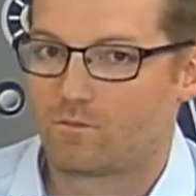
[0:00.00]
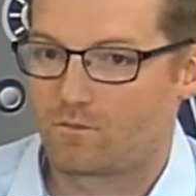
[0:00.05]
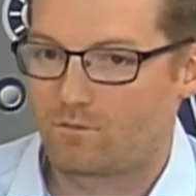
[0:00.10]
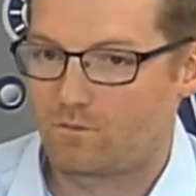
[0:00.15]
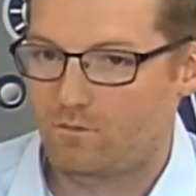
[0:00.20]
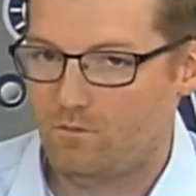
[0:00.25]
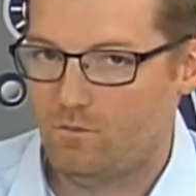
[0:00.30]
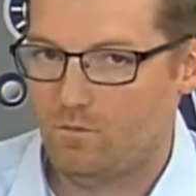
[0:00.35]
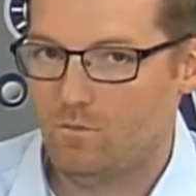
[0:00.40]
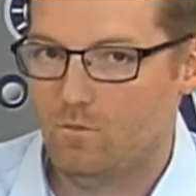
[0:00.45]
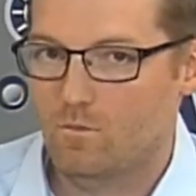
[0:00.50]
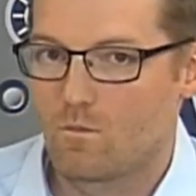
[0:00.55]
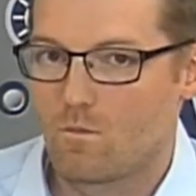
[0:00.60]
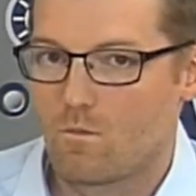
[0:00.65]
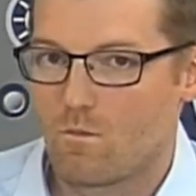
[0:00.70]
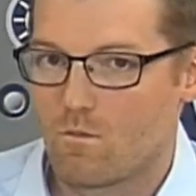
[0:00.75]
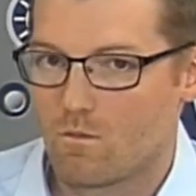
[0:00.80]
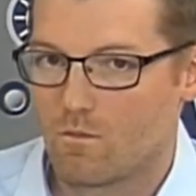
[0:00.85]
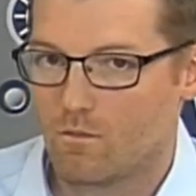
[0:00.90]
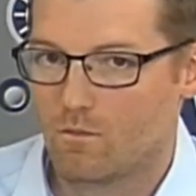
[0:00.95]

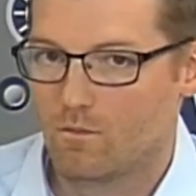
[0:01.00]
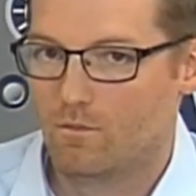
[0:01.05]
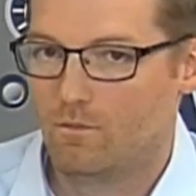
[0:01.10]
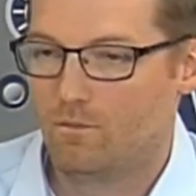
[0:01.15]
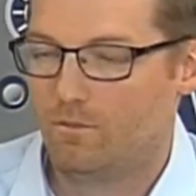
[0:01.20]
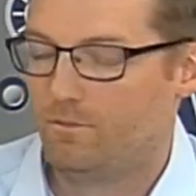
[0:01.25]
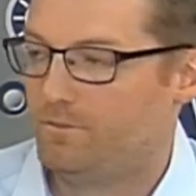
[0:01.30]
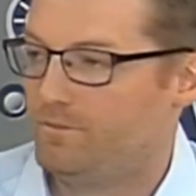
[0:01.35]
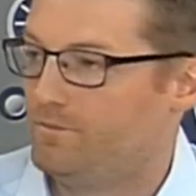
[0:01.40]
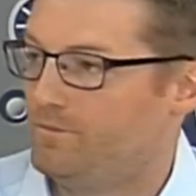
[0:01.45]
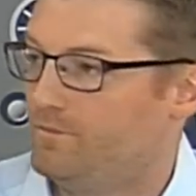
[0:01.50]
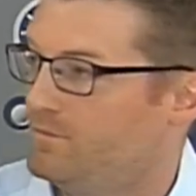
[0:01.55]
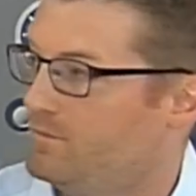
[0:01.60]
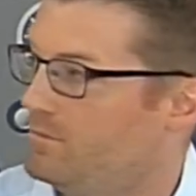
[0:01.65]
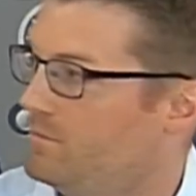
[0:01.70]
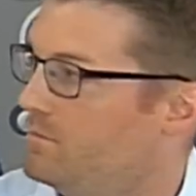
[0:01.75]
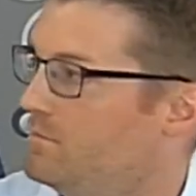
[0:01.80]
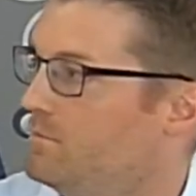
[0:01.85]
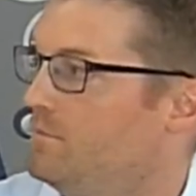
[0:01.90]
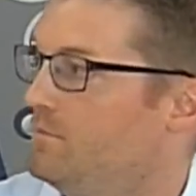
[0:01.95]

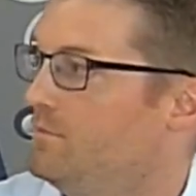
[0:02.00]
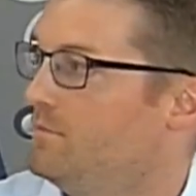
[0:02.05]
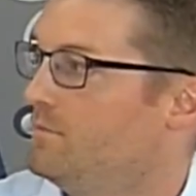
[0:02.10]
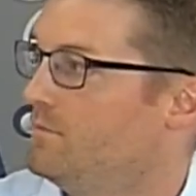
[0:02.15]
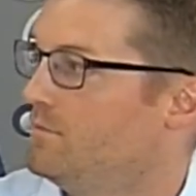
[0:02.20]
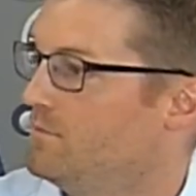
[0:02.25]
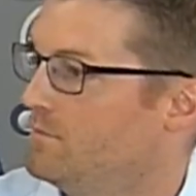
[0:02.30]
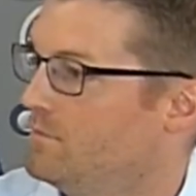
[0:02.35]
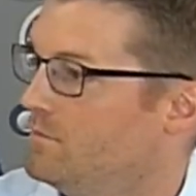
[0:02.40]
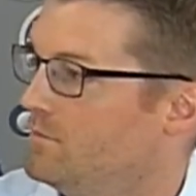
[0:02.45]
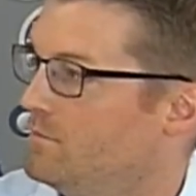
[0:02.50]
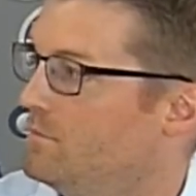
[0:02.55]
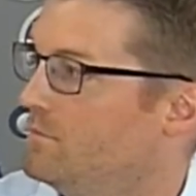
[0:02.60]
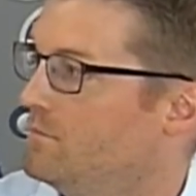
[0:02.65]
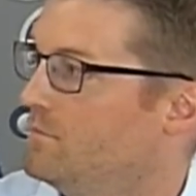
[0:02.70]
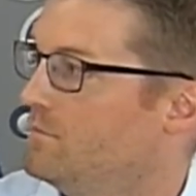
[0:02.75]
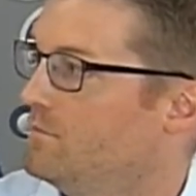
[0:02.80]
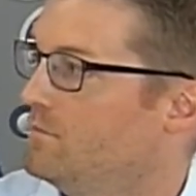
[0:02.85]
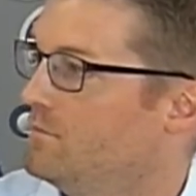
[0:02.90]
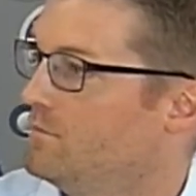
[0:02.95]

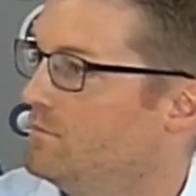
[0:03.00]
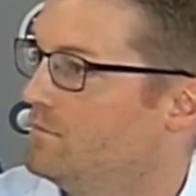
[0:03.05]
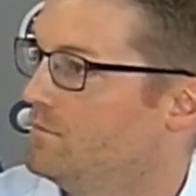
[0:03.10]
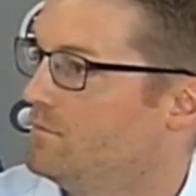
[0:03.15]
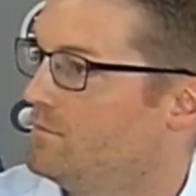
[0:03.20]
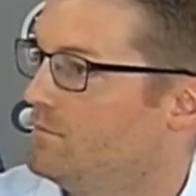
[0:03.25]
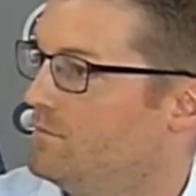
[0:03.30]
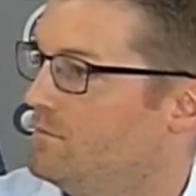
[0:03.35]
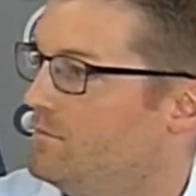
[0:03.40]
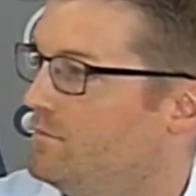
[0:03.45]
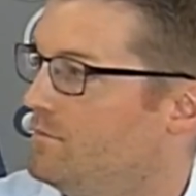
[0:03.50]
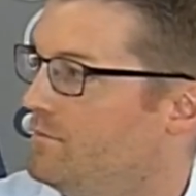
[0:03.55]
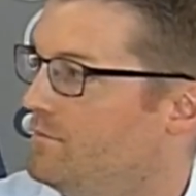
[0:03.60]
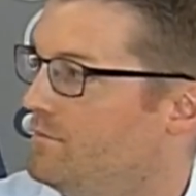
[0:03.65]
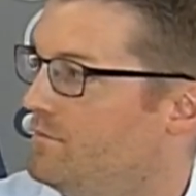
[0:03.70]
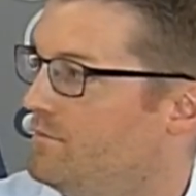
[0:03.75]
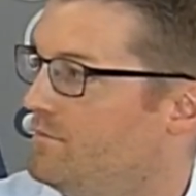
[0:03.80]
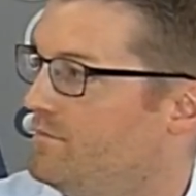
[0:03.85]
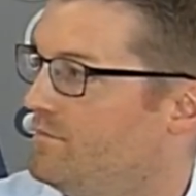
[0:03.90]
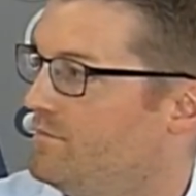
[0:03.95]

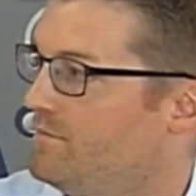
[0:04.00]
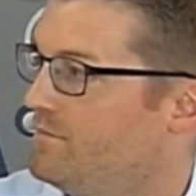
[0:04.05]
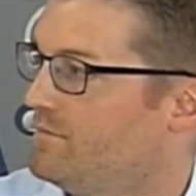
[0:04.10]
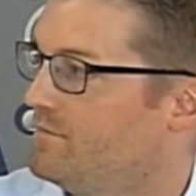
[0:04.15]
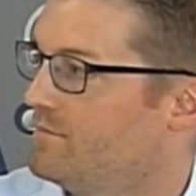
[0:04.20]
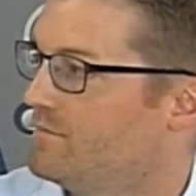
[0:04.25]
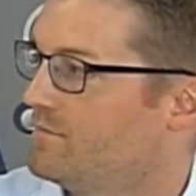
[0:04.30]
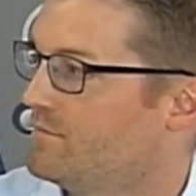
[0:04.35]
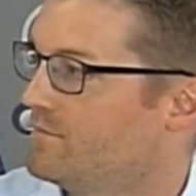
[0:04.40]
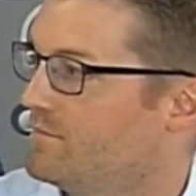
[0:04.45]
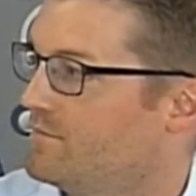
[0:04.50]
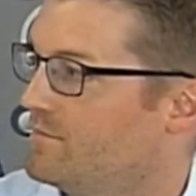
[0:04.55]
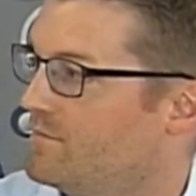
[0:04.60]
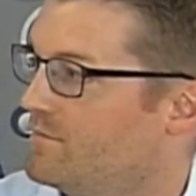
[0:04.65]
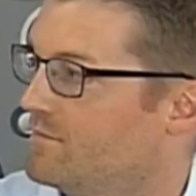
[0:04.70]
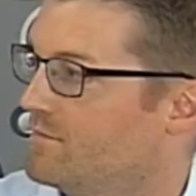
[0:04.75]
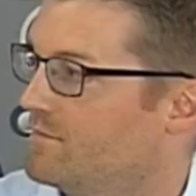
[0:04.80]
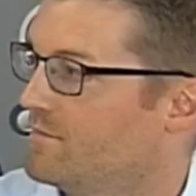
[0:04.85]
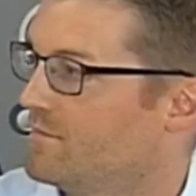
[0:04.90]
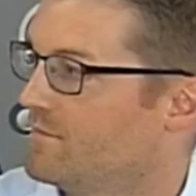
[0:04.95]

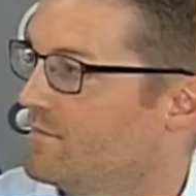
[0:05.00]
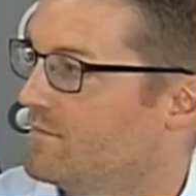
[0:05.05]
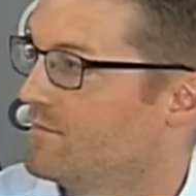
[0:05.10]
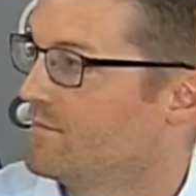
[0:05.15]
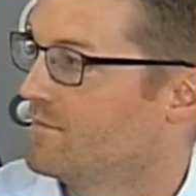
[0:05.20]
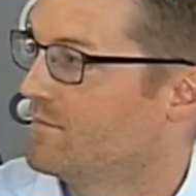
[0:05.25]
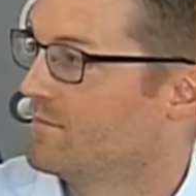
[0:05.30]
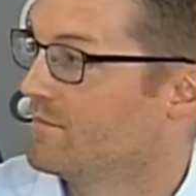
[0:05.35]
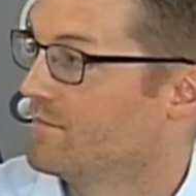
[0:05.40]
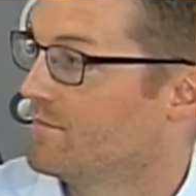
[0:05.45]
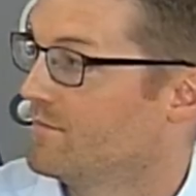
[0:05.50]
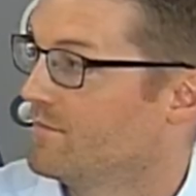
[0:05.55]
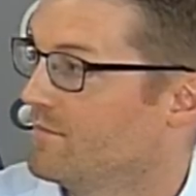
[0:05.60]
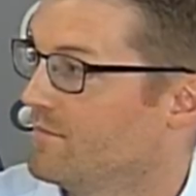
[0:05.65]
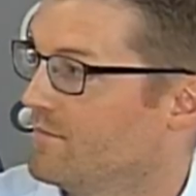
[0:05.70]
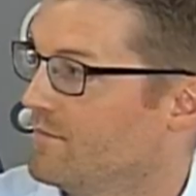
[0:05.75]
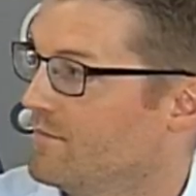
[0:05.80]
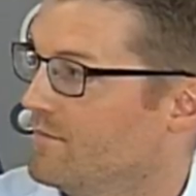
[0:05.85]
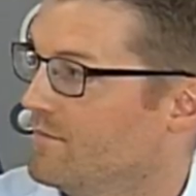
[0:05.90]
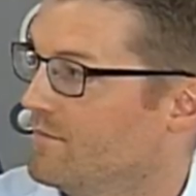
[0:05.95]

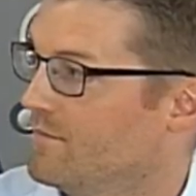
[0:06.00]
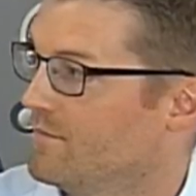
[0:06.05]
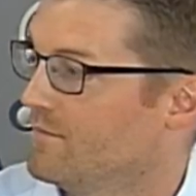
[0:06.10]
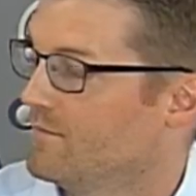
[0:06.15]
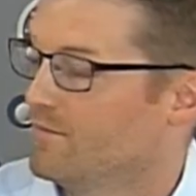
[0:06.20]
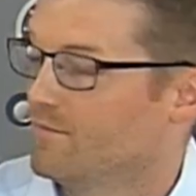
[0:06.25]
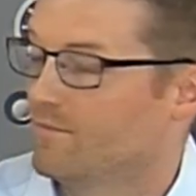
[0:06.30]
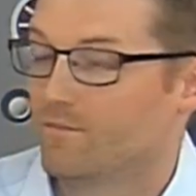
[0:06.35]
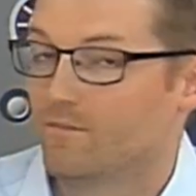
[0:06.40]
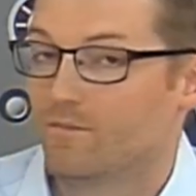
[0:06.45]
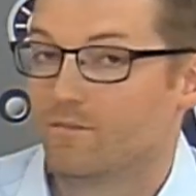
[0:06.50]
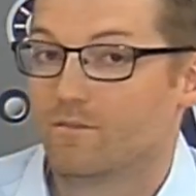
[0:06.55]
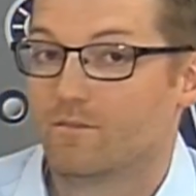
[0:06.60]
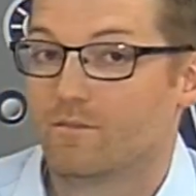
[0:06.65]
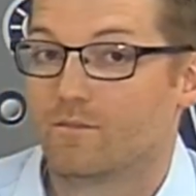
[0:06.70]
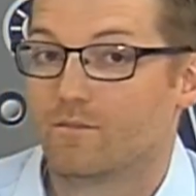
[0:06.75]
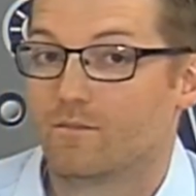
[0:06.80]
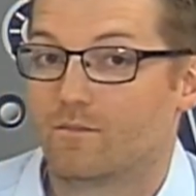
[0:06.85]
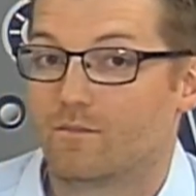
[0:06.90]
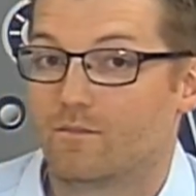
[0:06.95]

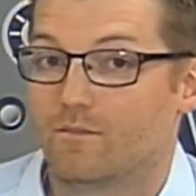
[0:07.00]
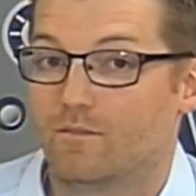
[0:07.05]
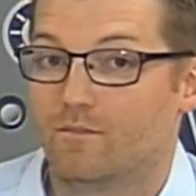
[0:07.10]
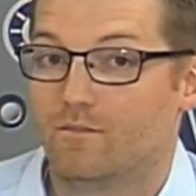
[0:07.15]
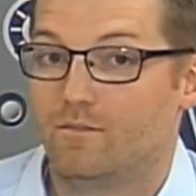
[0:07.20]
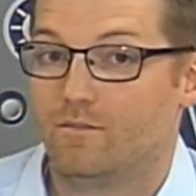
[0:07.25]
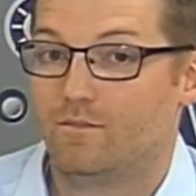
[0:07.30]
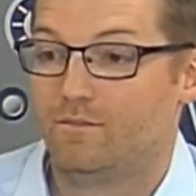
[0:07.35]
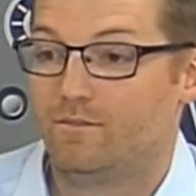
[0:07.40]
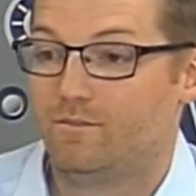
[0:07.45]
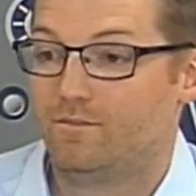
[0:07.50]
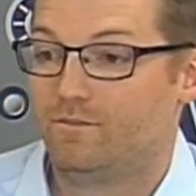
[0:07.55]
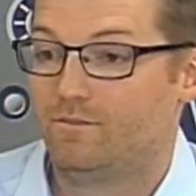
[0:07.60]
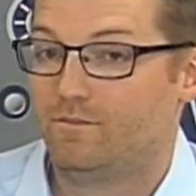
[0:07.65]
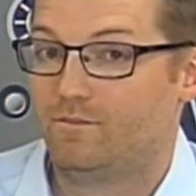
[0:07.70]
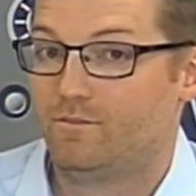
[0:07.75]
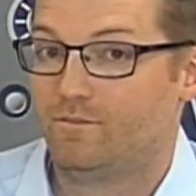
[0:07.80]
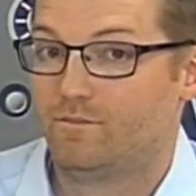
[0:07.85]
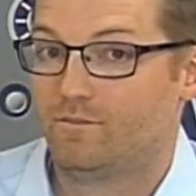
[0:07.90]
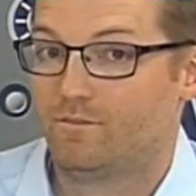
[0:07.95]
[no speech]